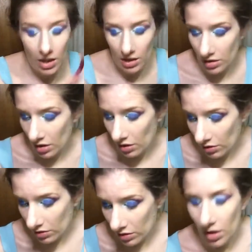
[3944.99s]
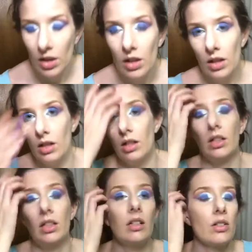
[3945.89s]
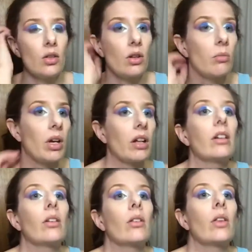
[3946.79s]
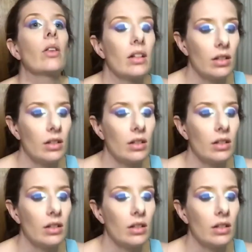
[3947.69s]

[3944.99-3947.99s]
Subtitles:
So I need to show him how to do that.